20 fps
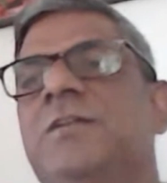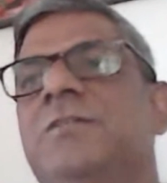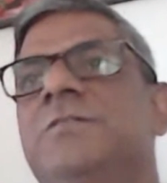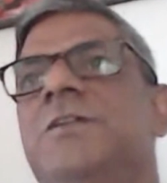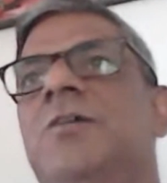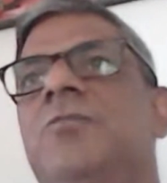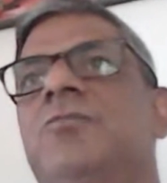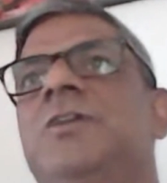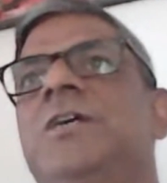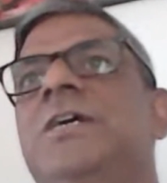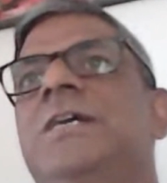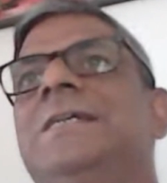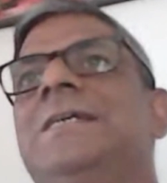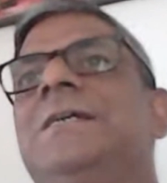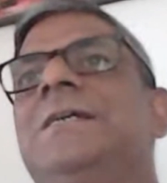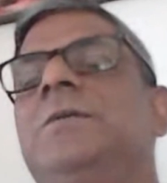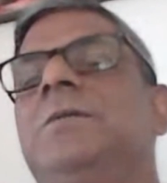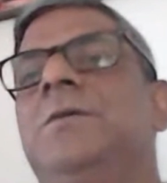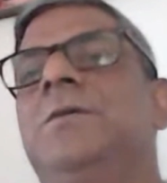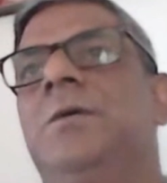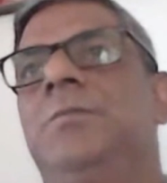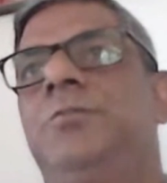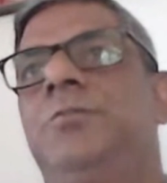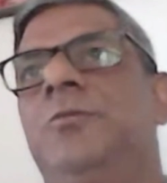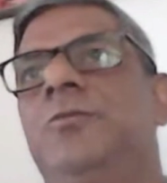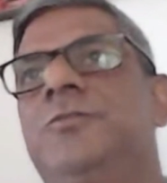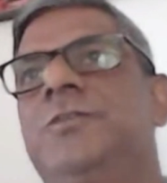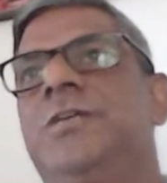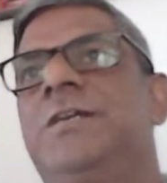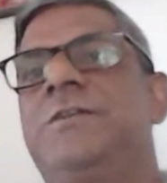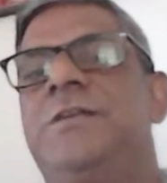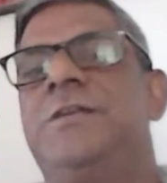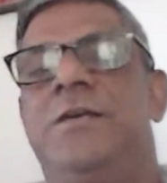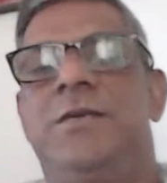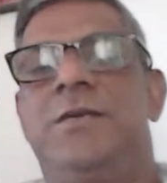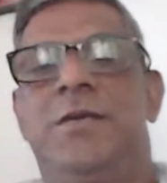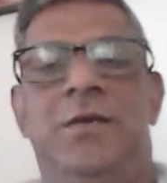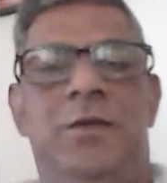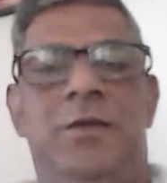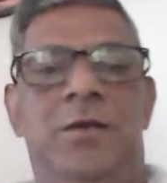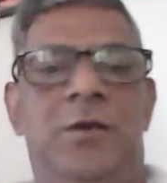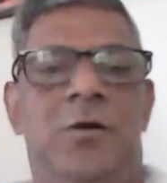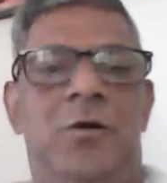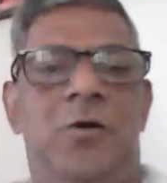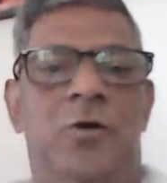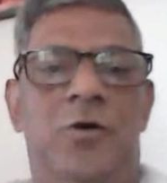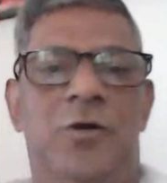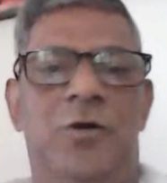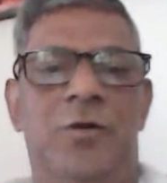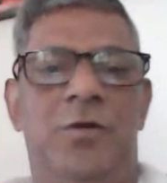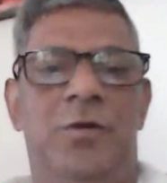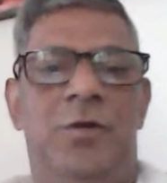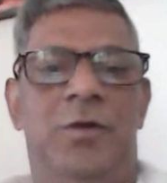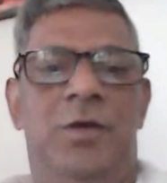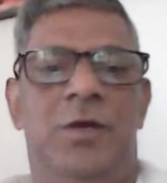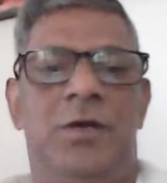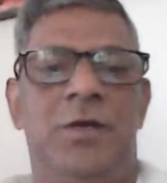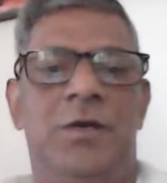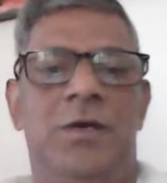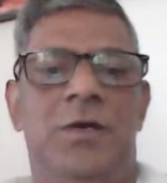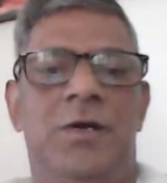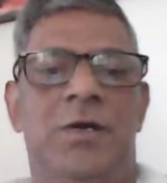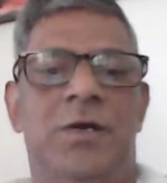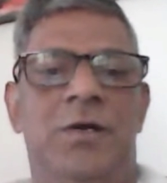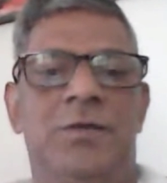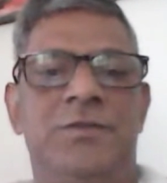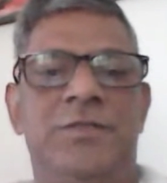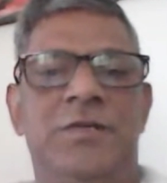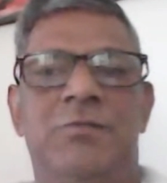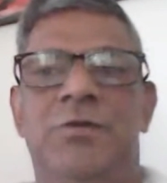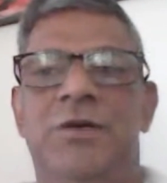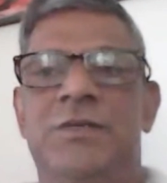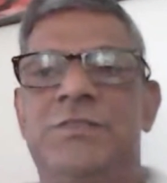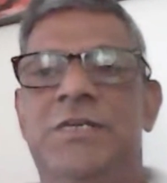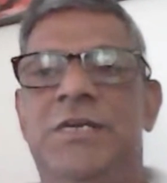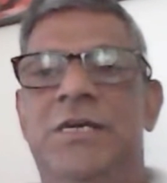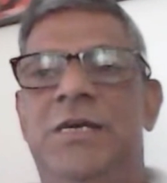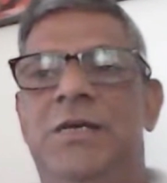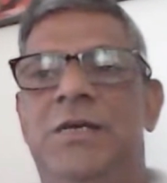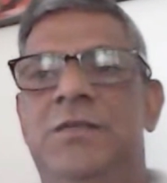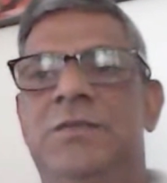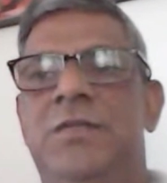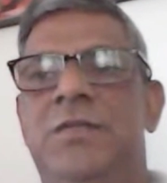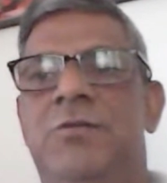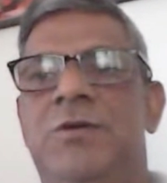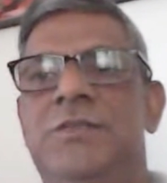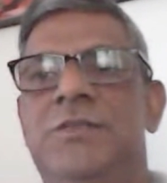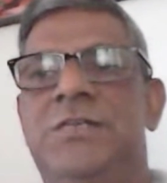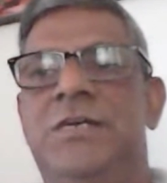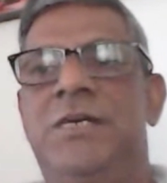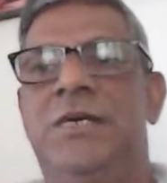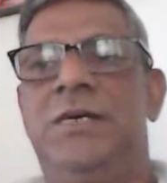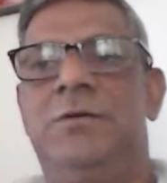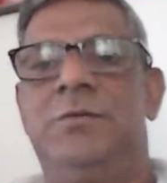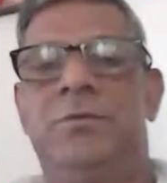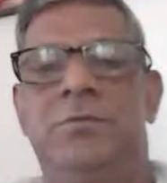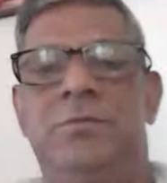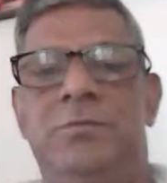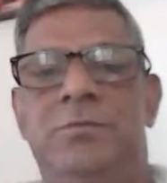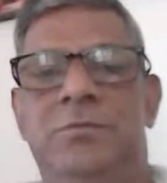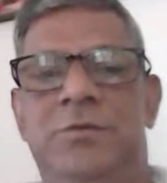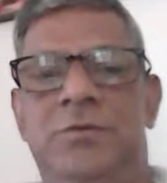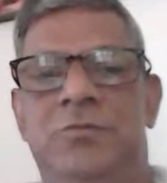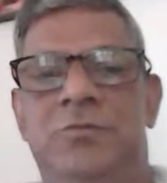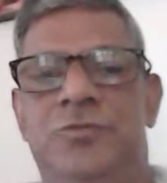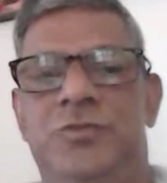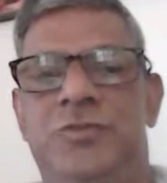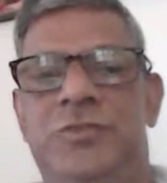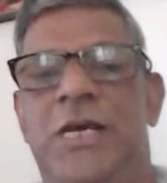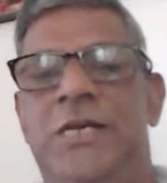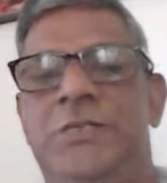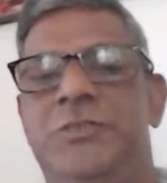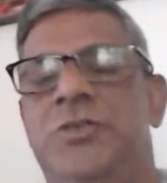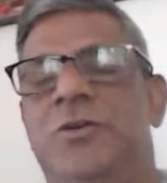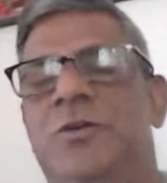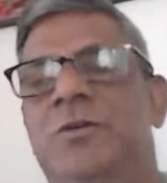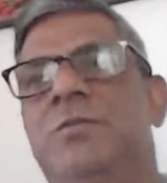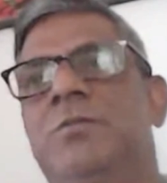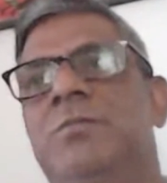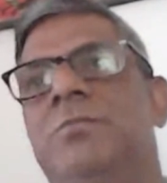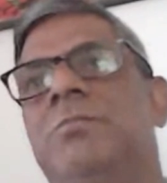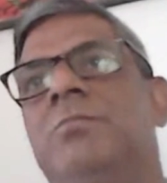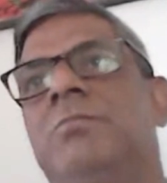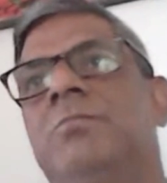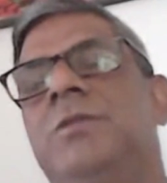He sounded apologetic. Or there was a negotiation.